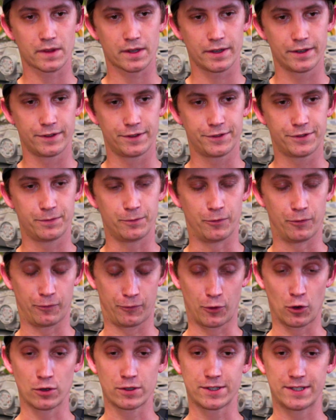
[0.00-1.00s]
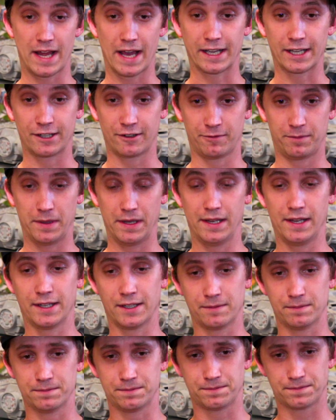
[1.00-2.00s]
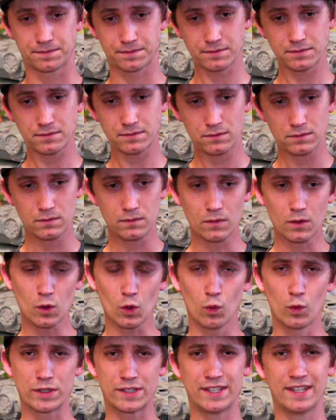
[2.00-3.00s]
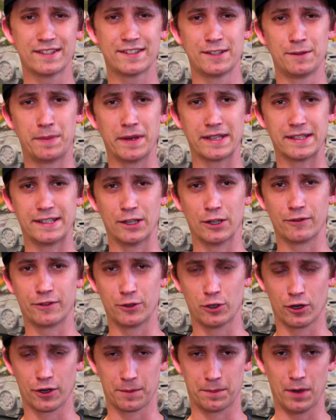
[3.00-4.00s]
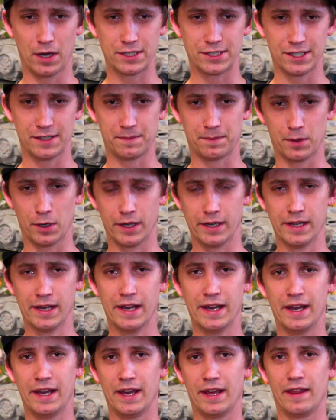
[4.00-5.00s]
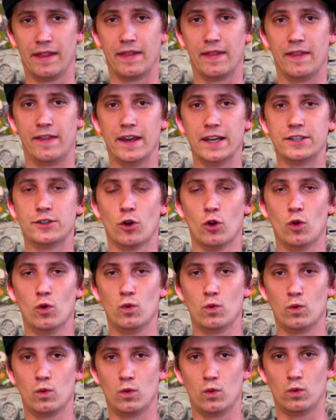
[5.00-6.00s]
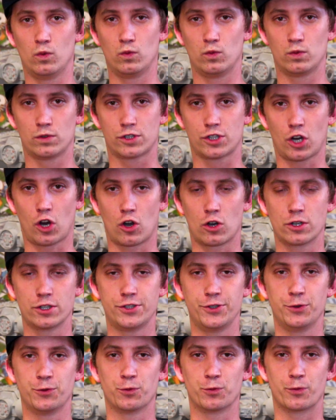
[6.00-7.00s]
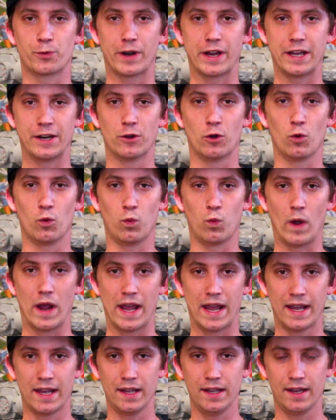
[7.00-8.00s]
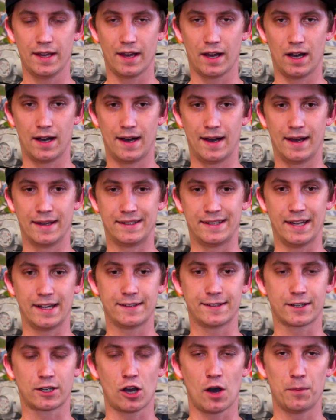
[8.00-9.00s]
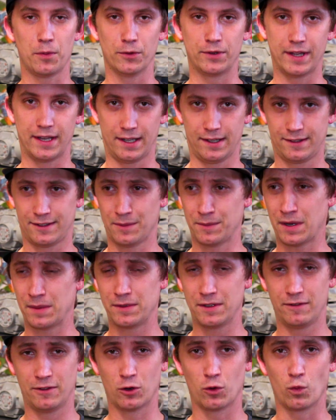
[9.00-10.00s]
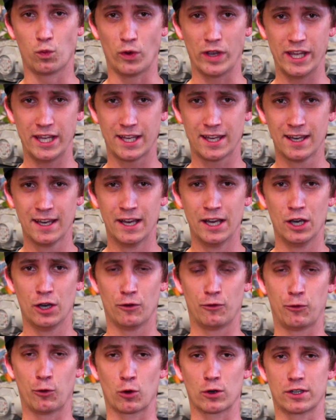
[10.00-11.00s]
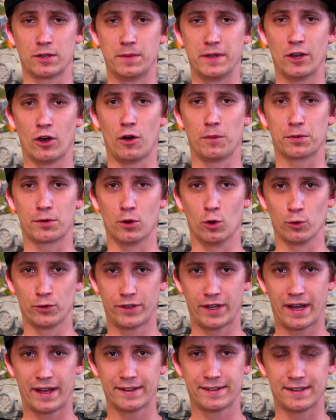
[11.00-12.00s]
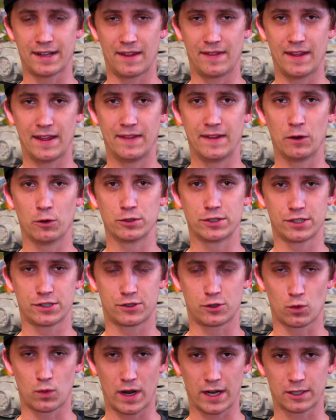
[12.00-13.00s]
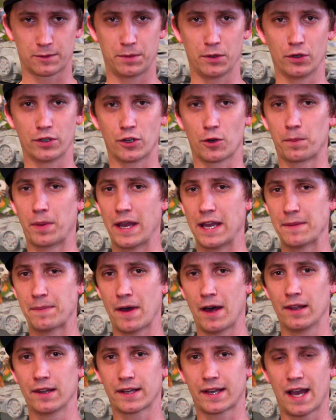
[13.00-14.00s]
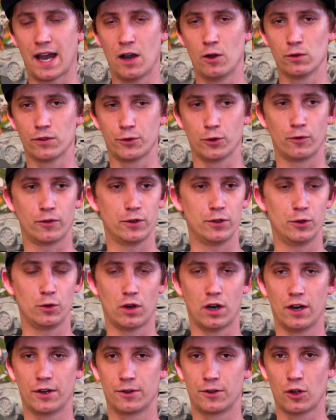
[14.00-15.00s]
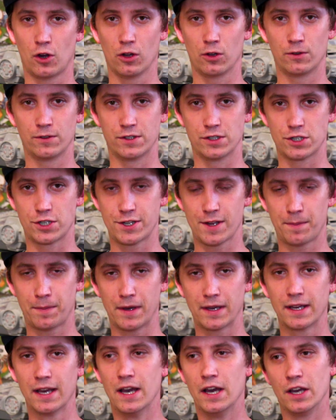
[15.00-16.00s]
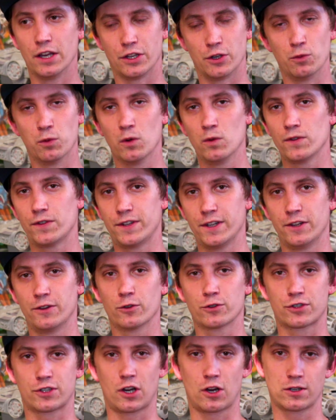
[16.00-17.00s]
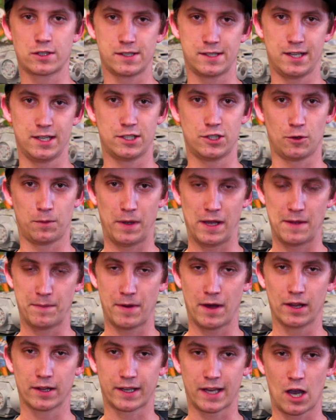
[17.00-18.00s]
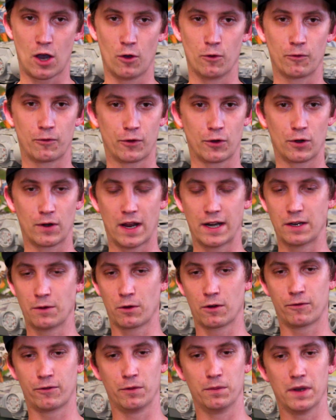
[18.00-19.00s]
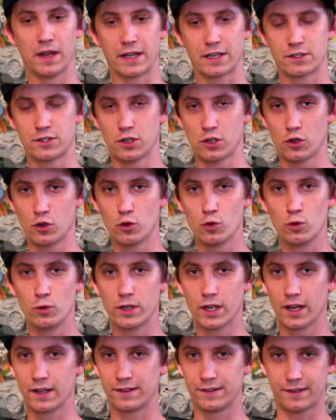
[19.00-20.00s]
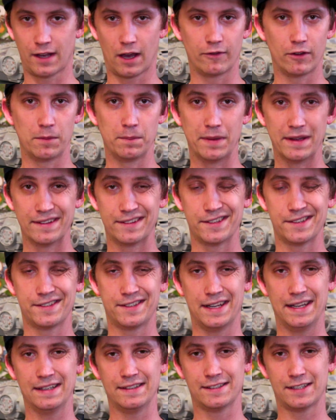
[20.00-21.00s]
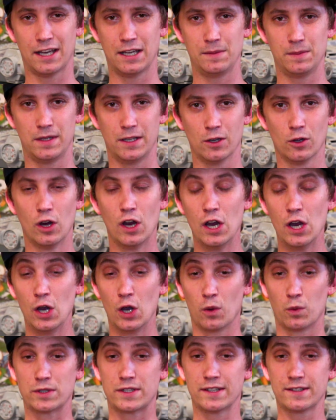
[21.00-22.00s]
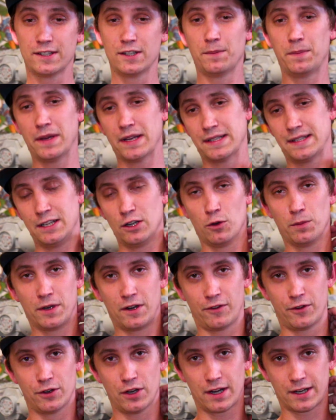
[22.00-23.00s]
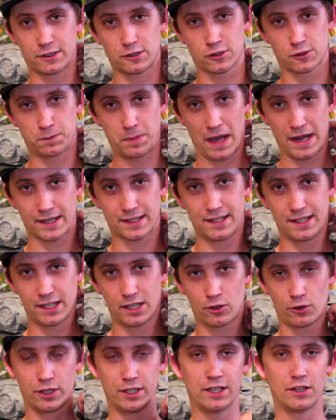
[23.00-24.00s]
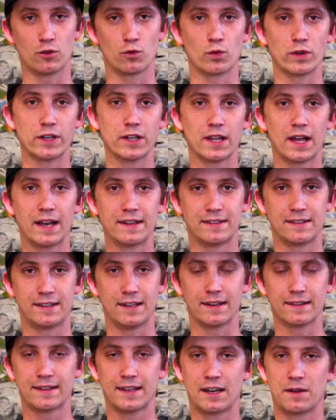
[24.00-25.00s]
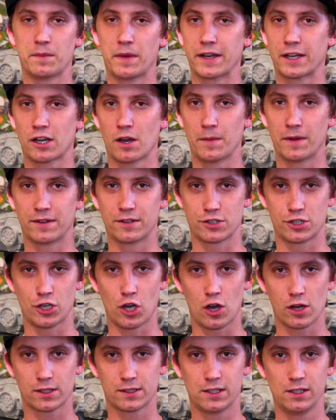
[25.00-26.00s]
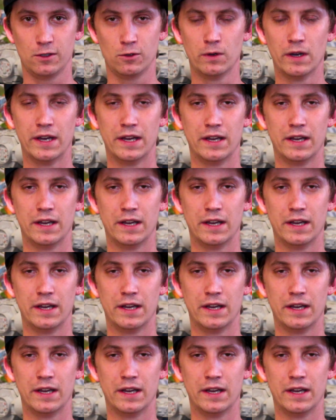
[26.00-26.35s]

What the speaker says: first negative being, which it isn't a big deal if you know how to budget, but they don't charge you right away. It takes a couple days, sometimes even a week, for it to be all processed, and then they will just direct bill your PayPal account. So if you do $100 in shipping, you won't see those charges hit your PayPal account for anywhere from like 2 to 7 business days type deal, which isn't a big deal, but if you're not expecting it or you didn't realize it does that, it might come as a shock to you.